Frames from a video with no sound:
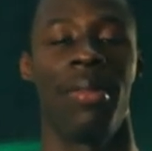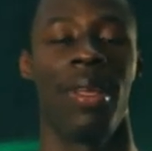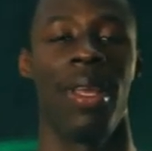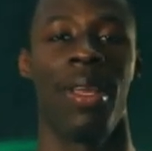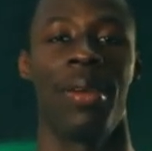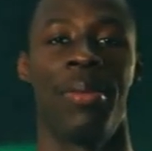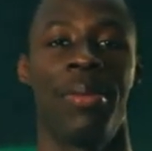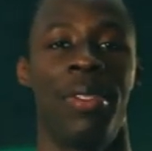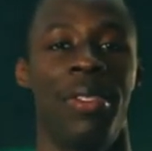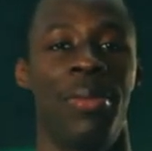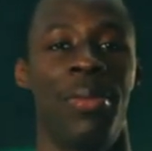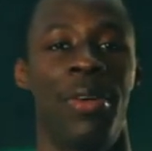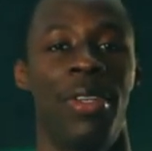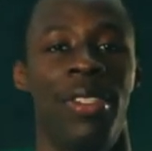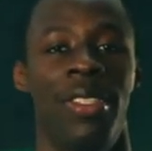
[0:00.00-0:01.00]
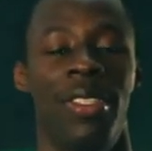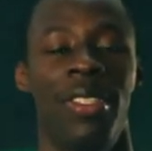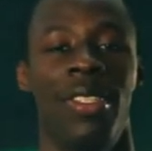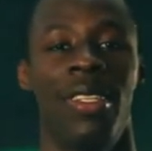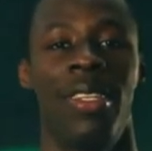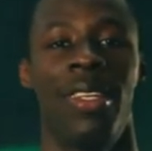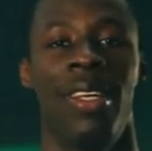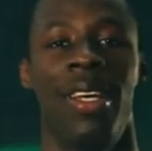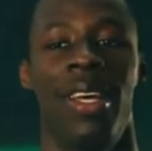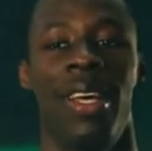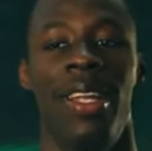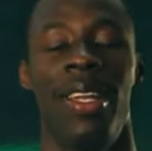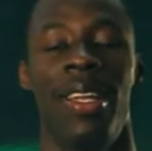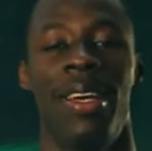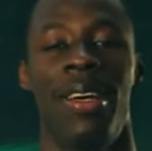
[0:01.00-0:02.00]
for me the most,
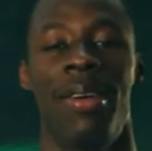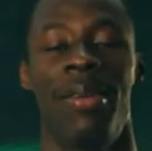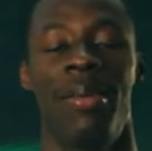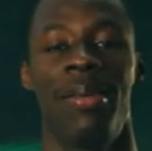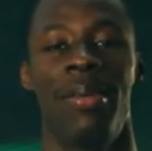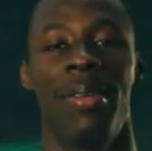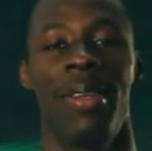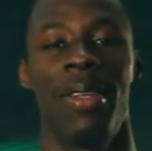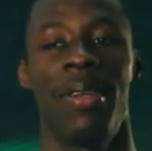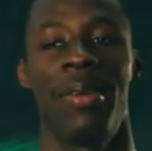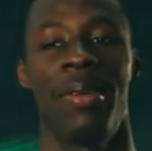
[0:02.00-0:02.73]
and, you know,